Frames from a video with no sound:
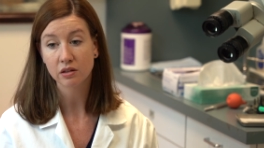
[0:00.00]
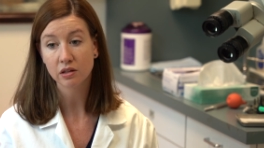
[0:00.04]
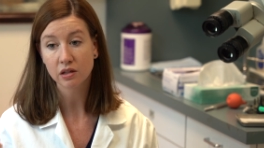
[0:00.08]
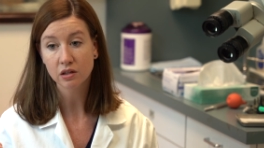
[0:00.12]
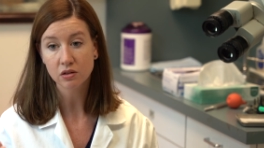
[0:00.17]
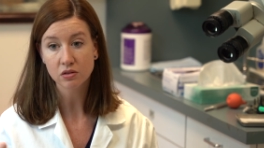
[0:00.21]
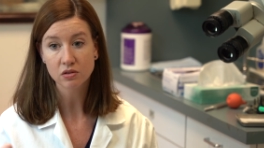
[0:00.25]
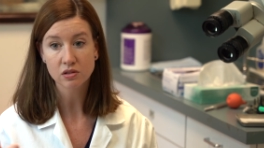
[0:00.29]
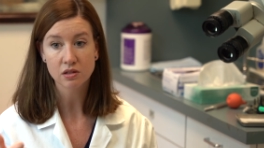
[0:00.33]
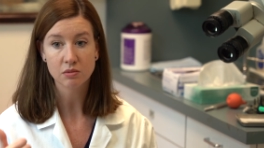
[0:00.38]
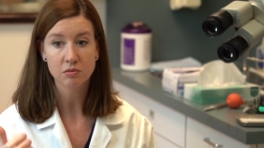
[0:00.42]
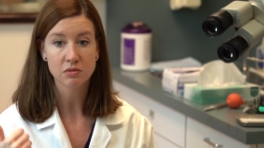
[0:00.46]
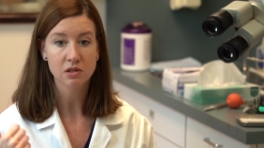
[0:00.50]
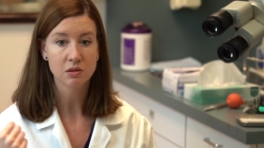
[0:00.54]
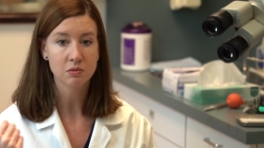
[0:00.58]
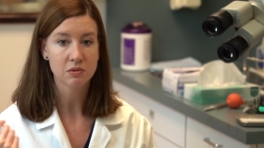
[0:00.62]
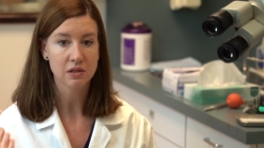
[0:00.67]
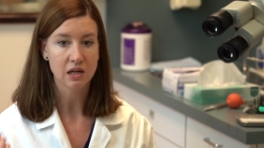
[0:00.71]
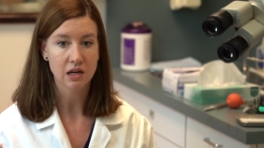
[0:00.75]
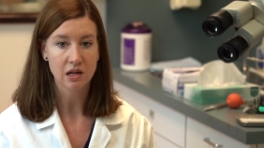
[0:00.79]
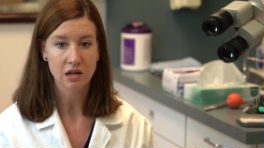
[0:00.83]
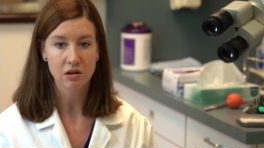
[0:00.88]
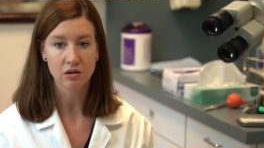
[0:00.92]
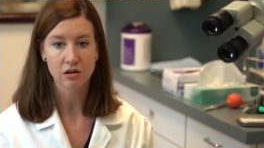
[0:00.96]
clinical
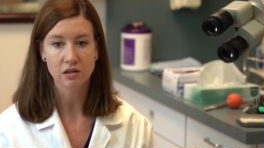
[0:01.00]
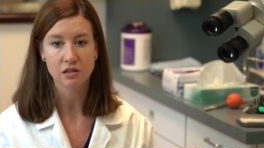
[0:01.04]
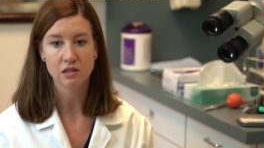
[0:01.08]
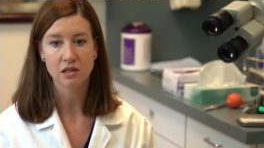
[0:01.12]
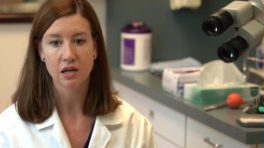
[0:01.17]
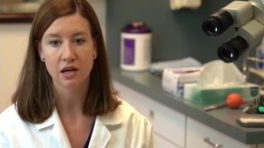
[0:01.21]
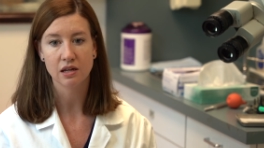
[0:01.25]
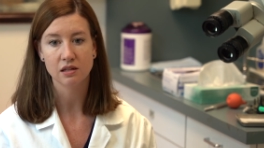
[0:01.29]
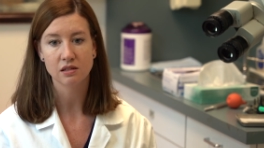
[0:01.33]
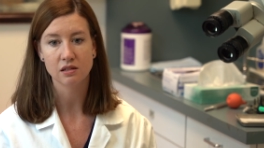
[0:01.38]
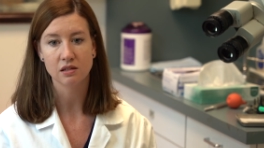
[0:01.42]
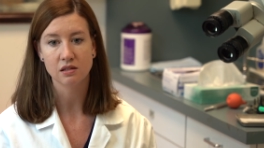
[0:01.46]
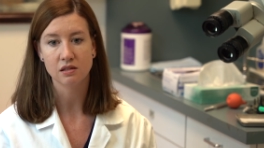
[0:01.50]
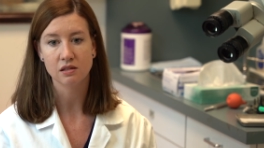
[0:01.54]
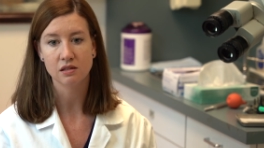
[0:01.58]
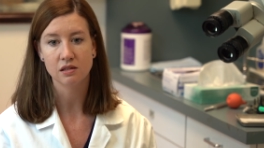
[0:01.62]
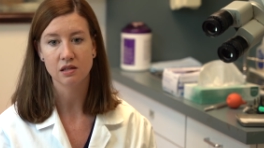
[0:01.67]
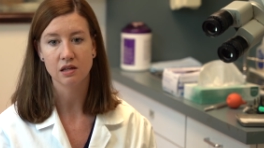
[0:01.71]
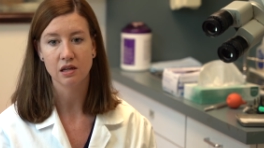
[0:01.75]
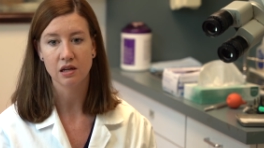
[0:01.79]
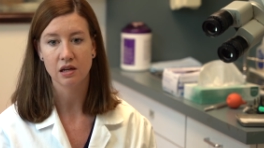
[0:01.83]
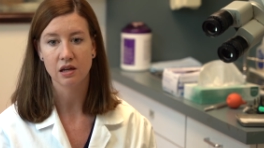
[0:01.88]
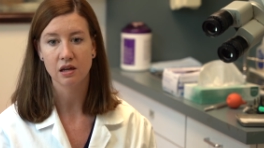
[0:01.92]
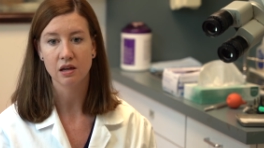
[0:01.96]
symptoms and hearing tests, and
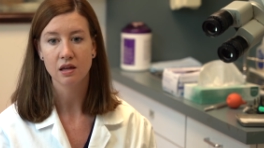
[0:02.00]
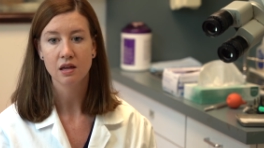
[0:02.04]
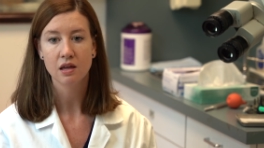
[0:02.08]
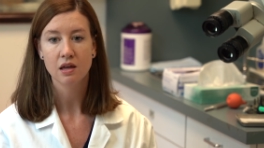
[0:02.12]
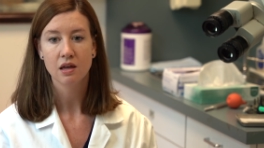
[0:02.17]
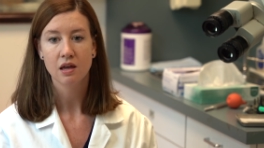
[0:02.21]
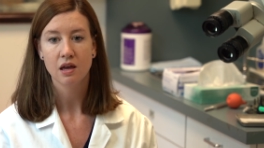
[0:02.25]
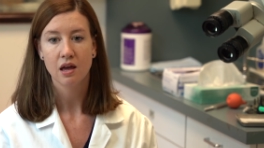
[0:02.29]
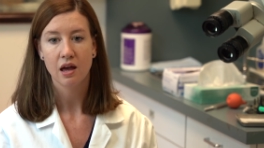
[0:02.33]
seeing